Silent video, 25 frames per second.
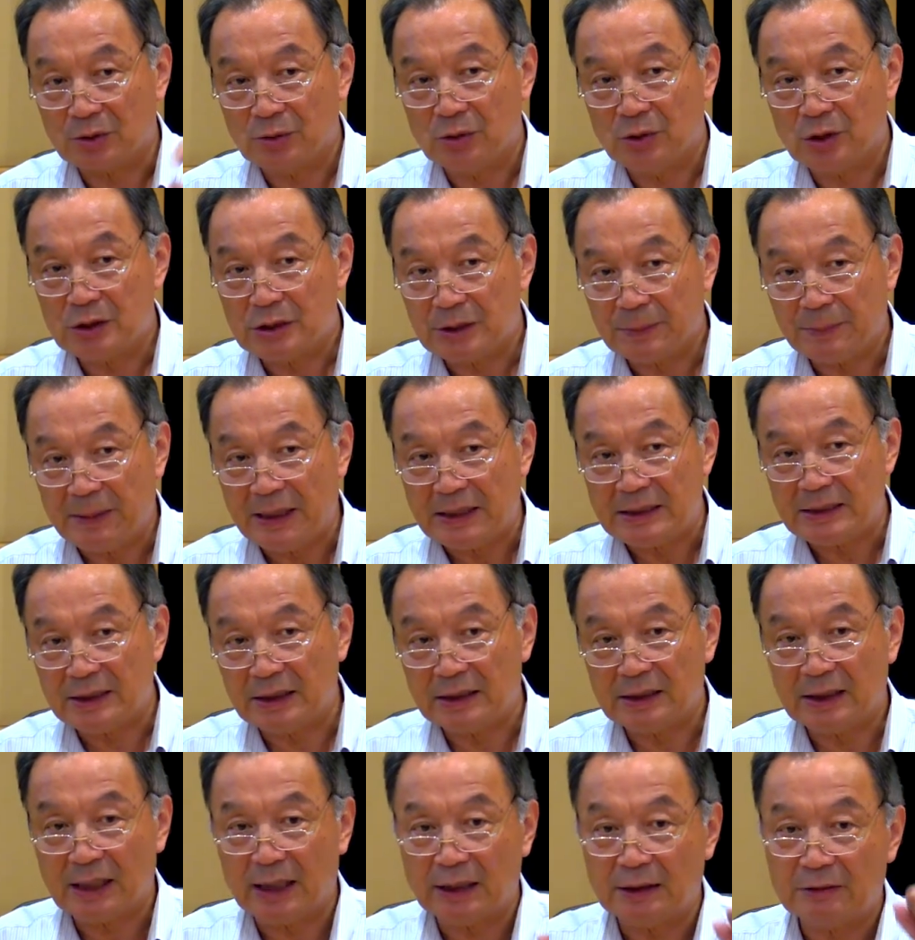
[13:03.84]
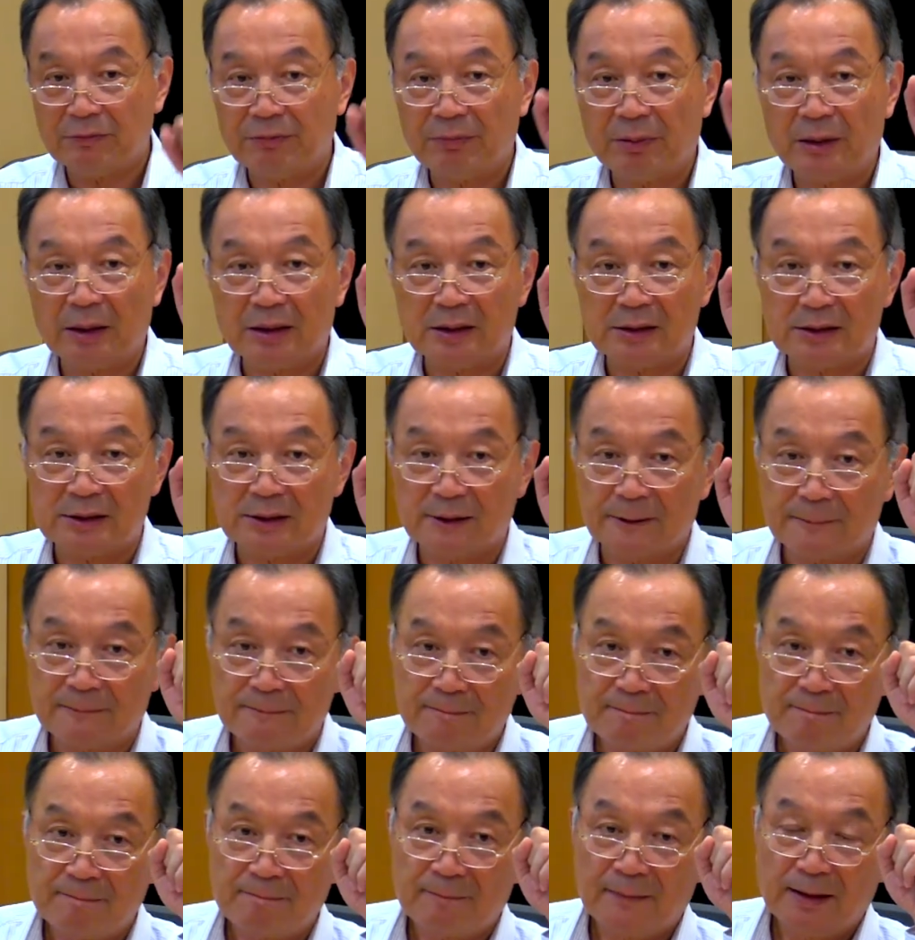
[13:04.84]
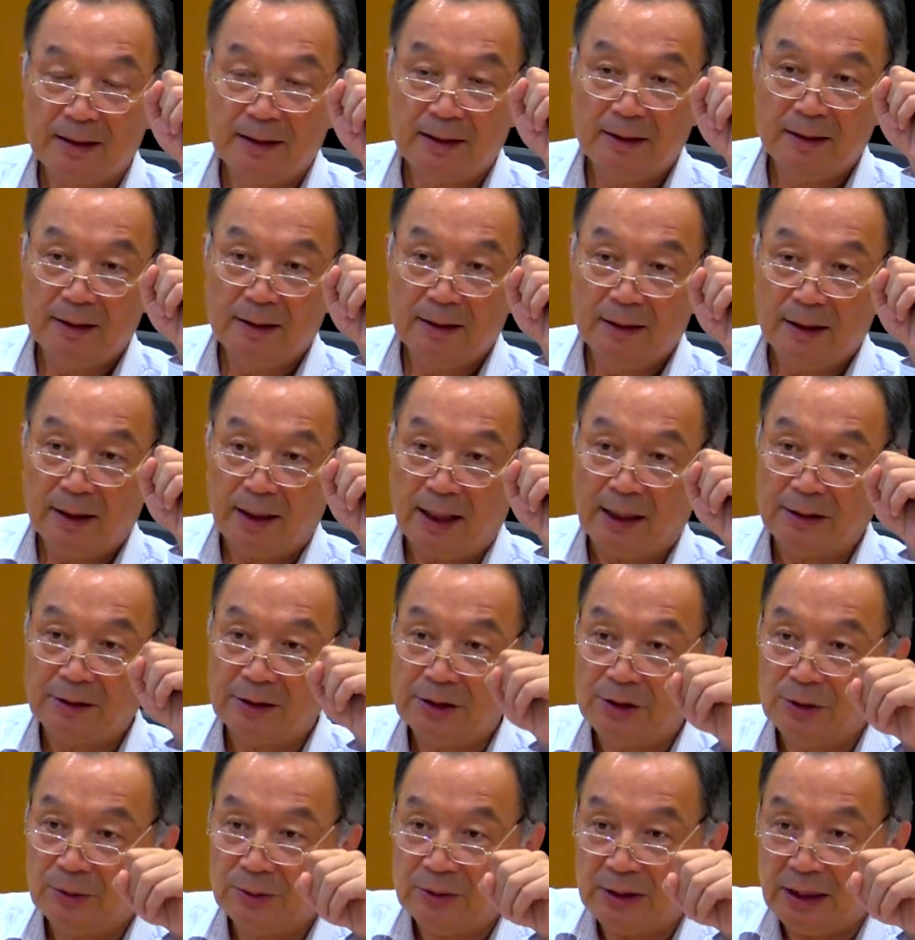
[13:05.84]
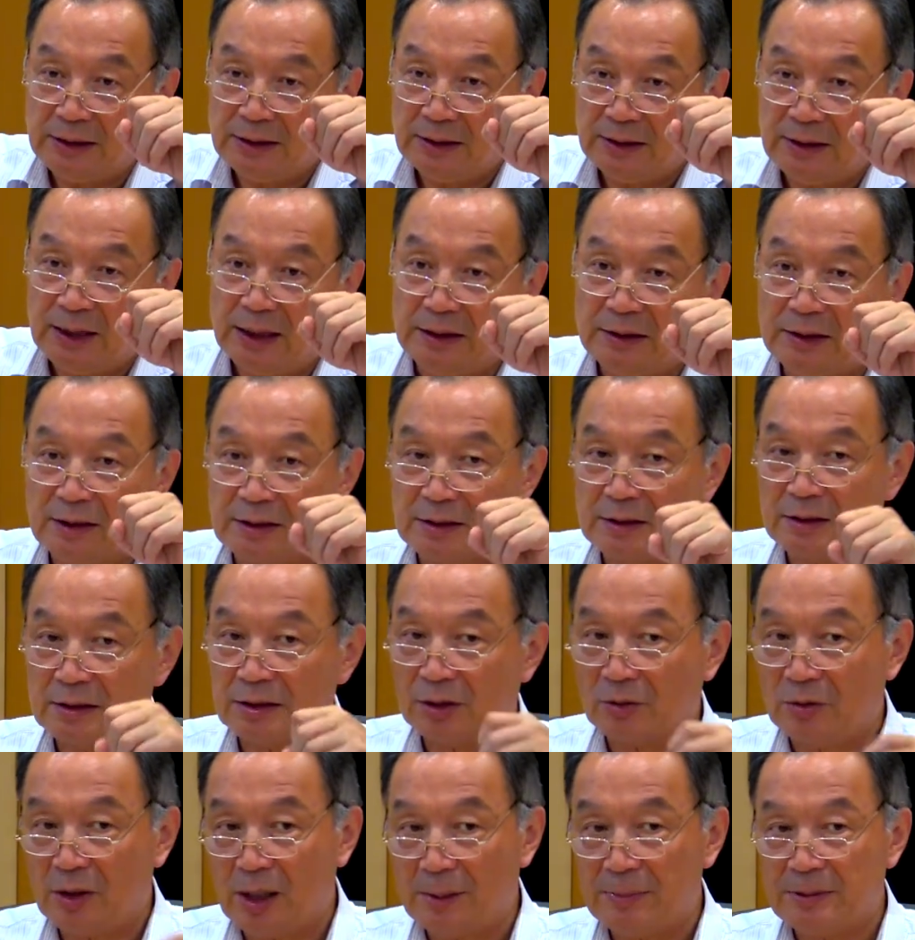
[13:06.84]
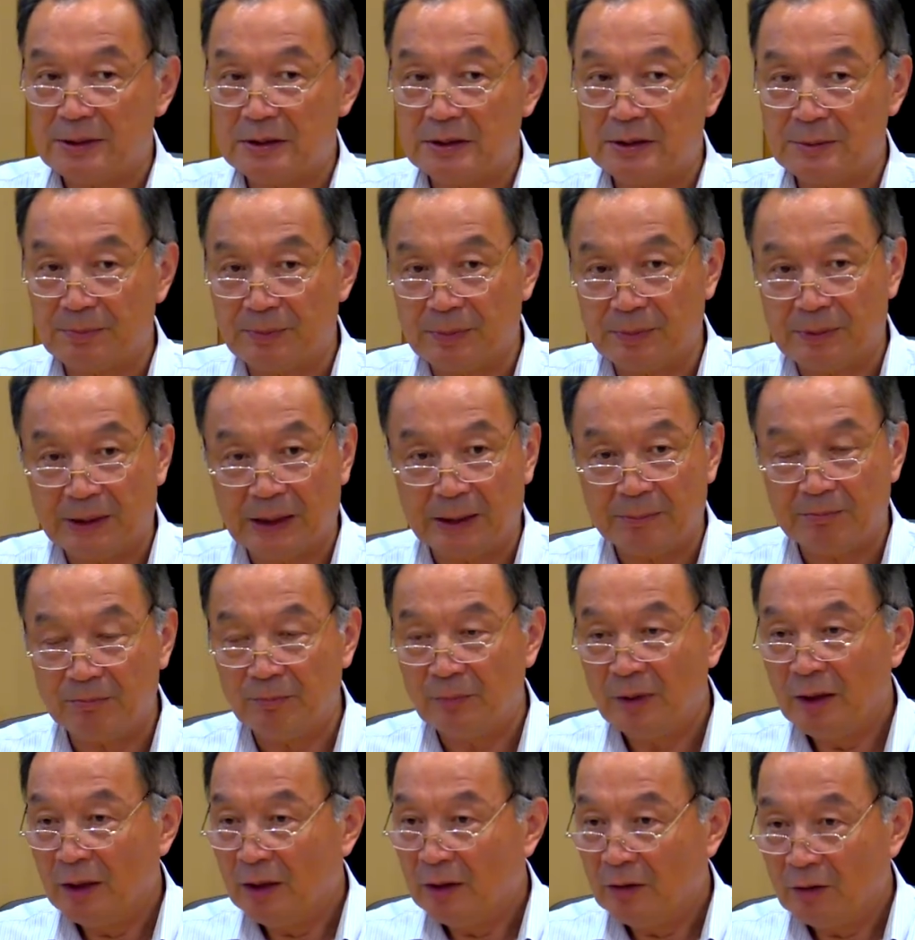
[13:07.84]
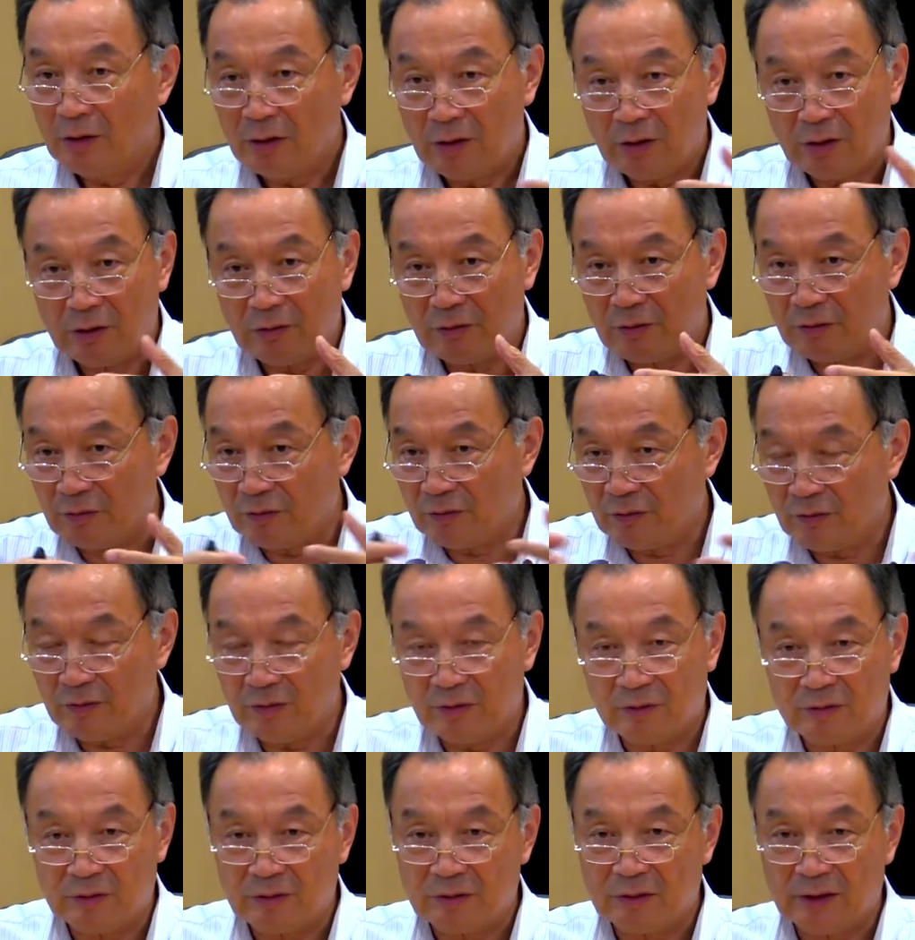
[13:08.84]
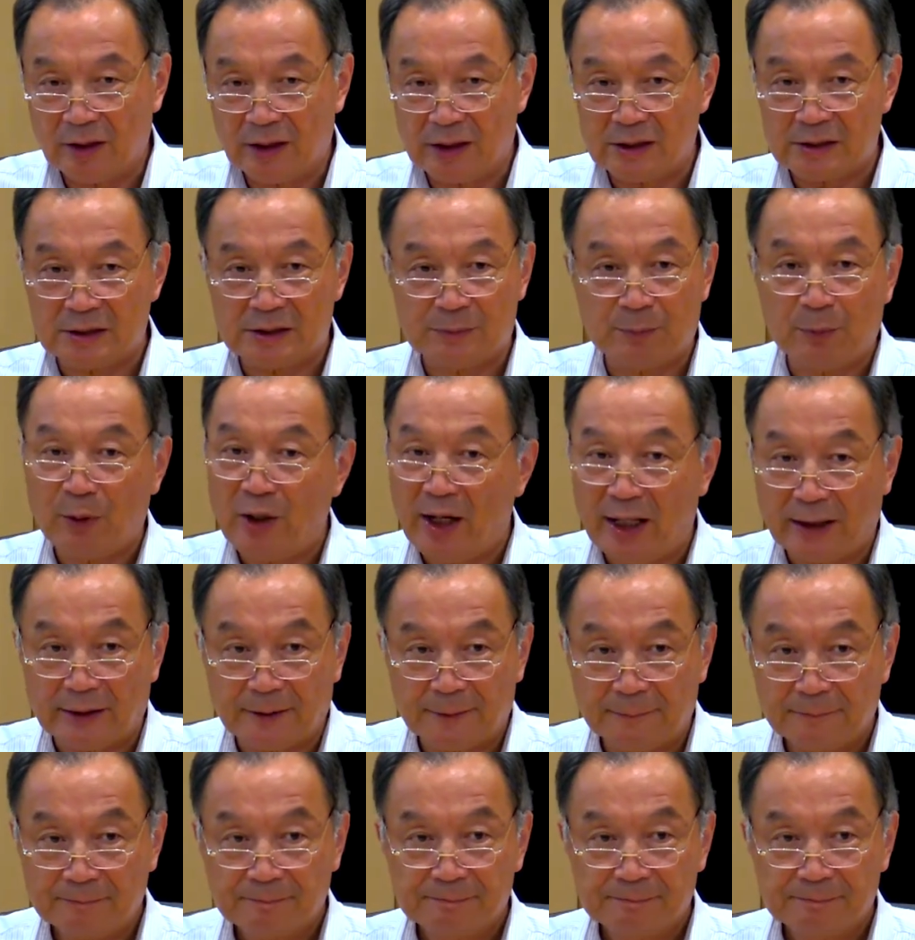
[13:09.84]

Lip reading: caused by such kind of policy. Until 1990s, the corruptions became spread.